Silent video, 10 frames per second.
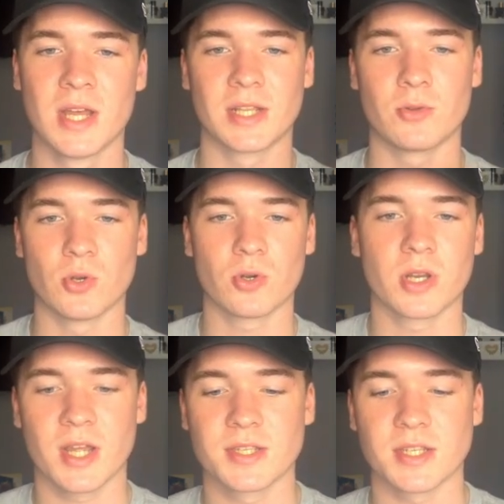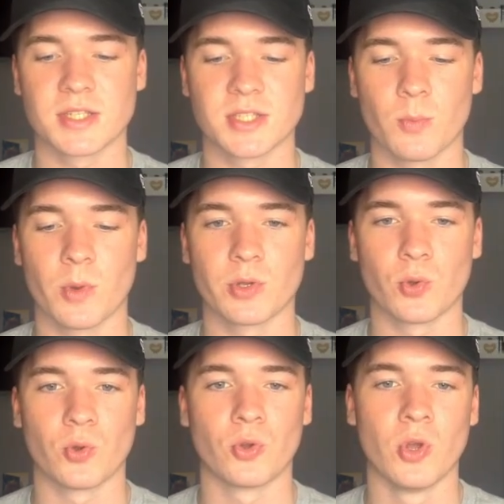Now Gyökeres is someone
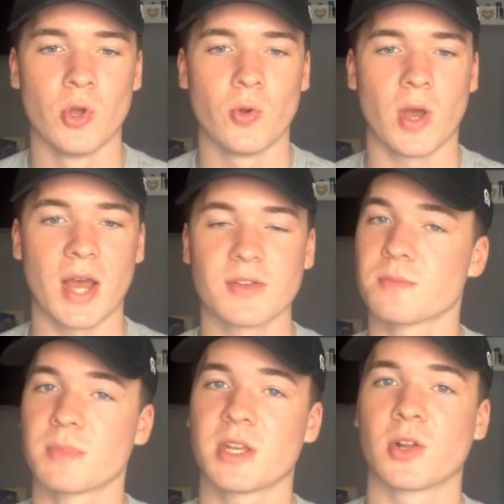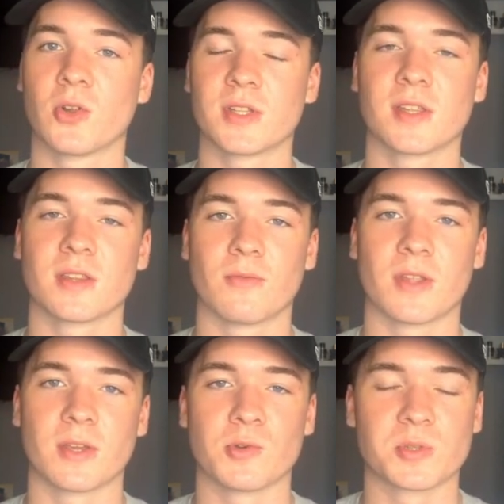who hasn't been included in the video.